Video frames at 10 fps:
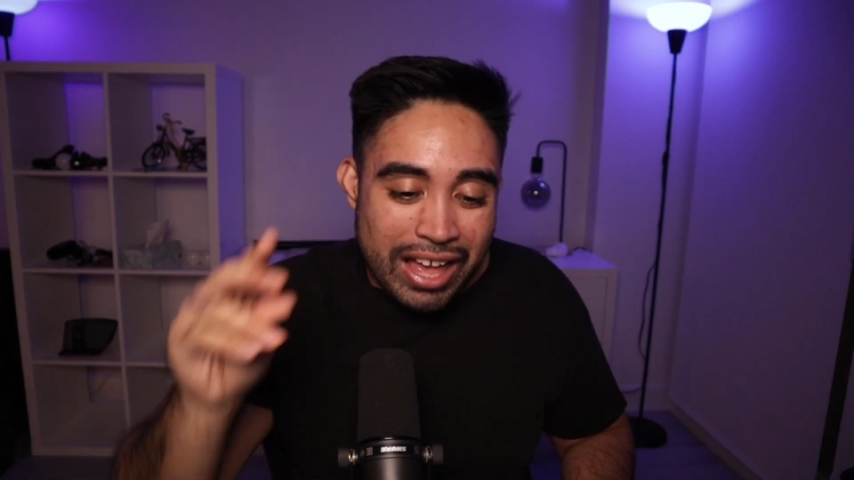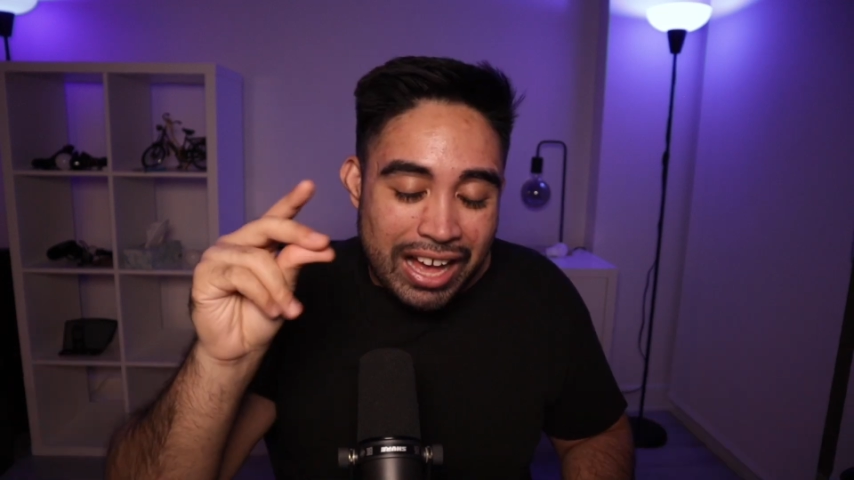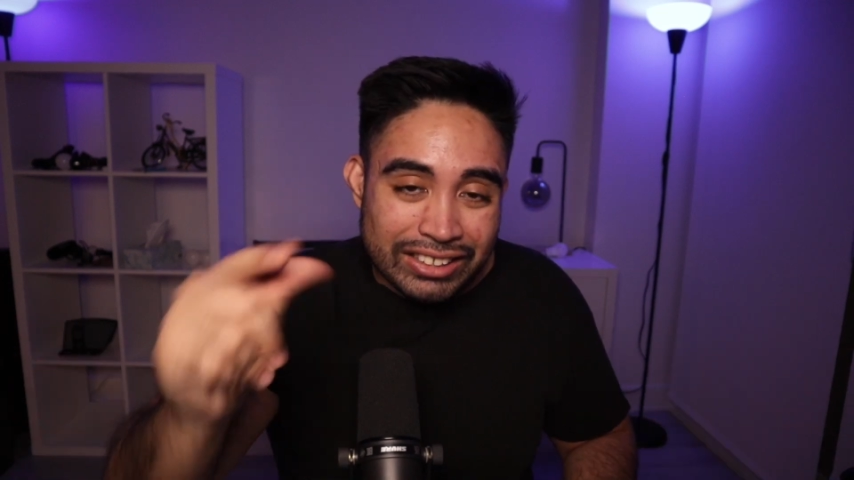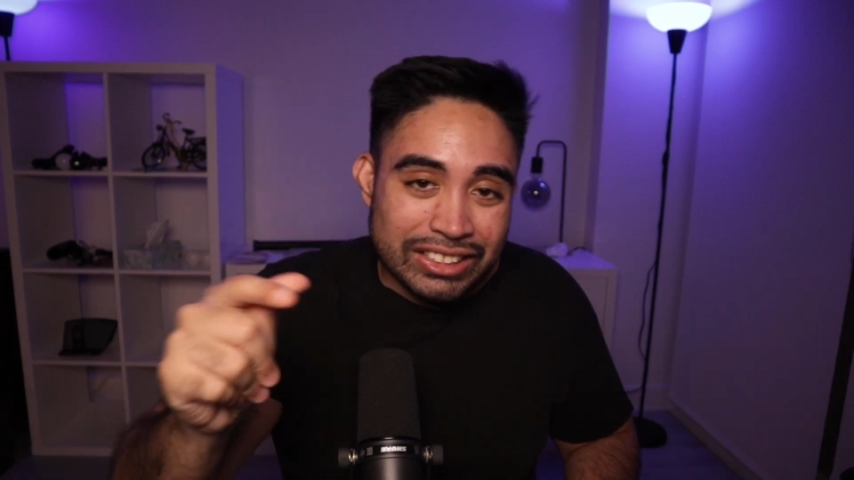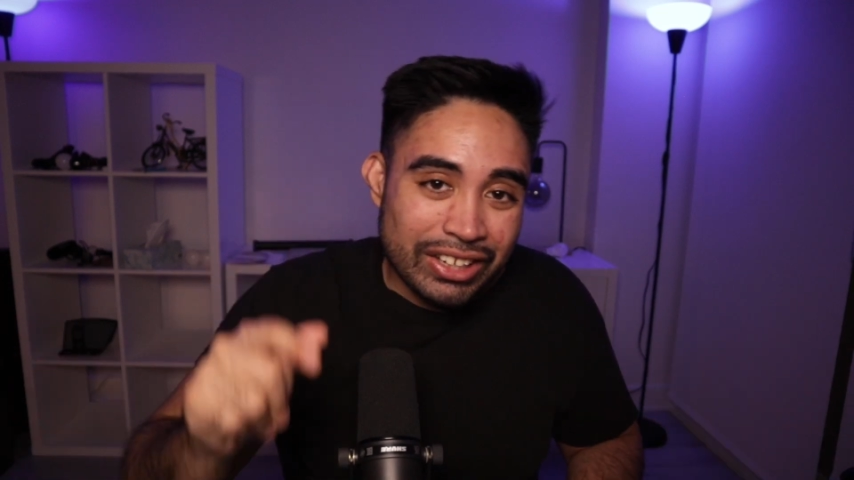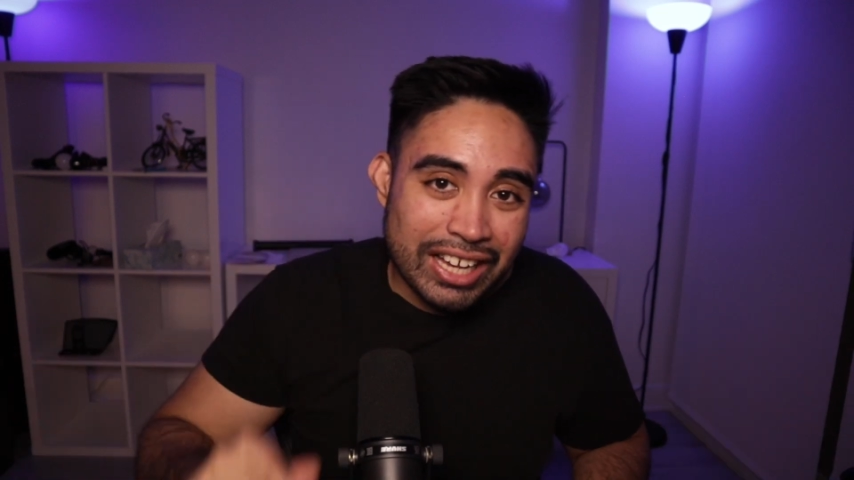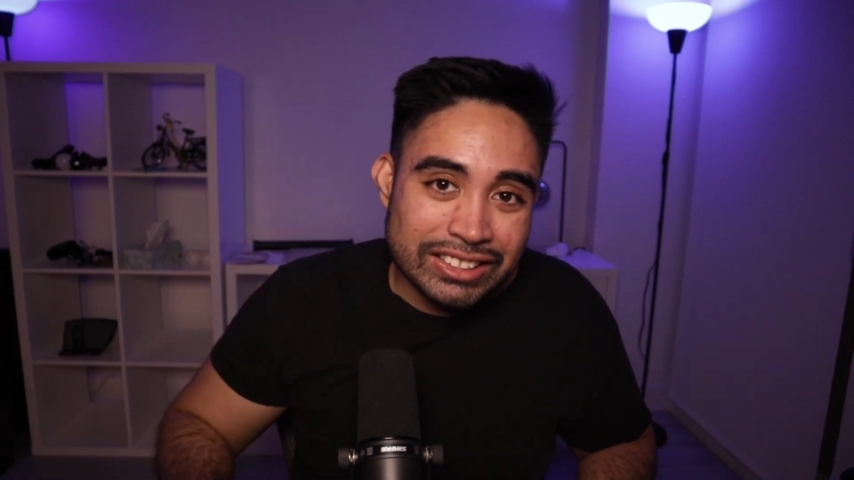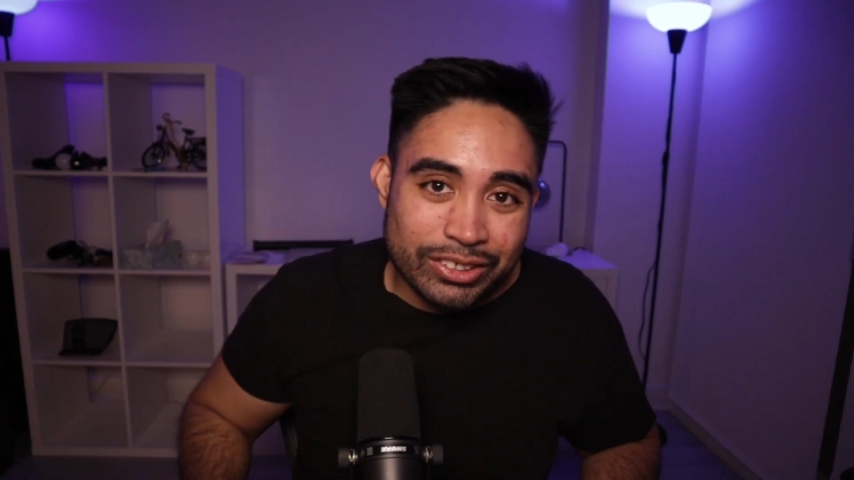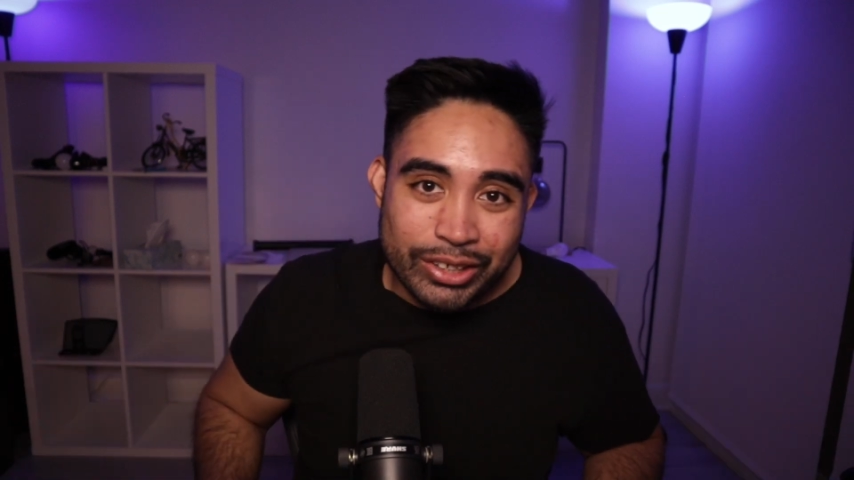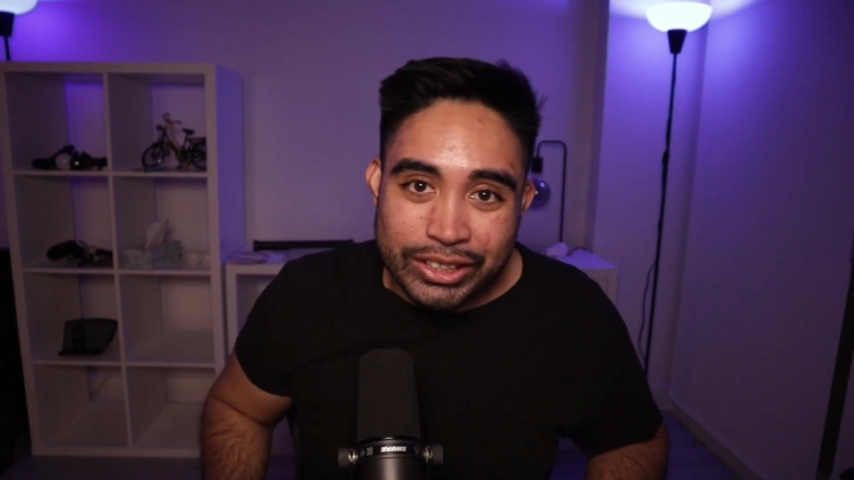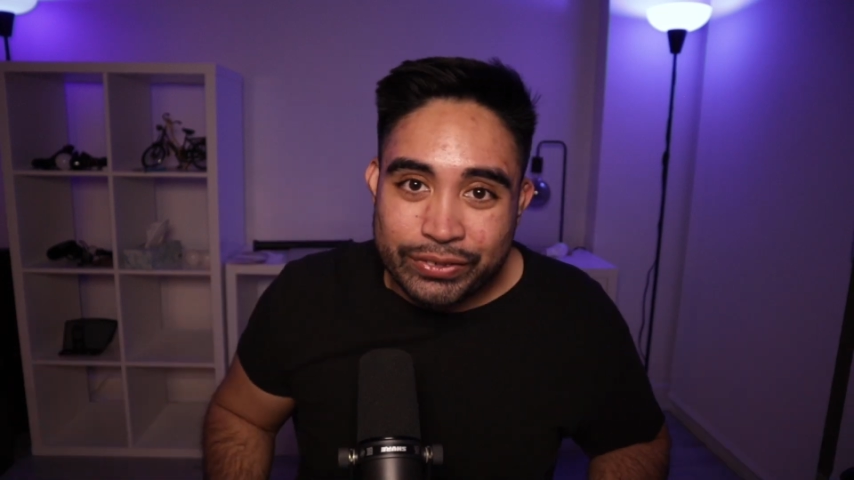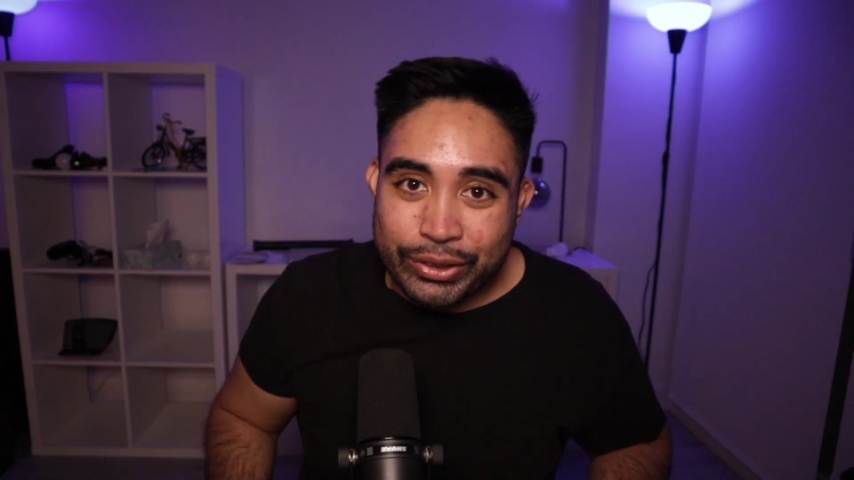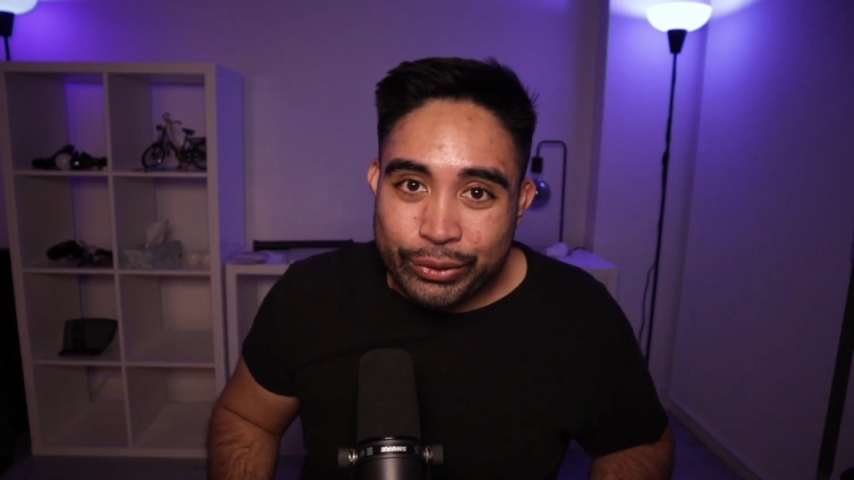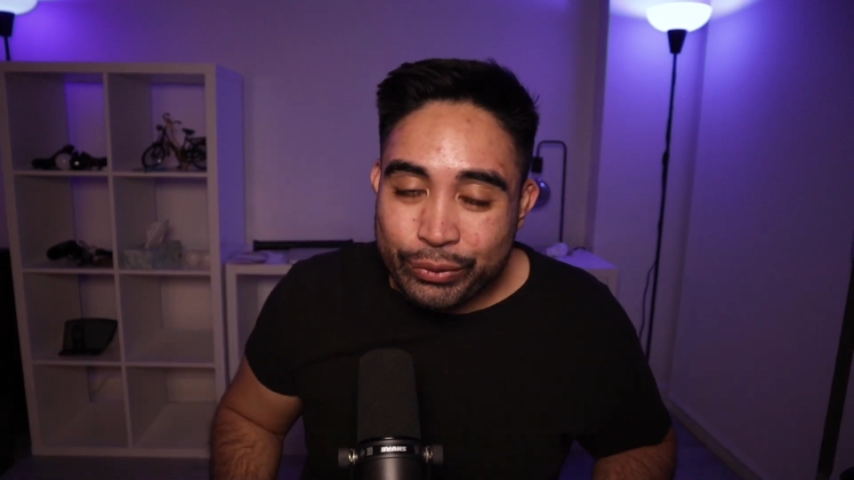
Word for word: I'll see you guys in the next video.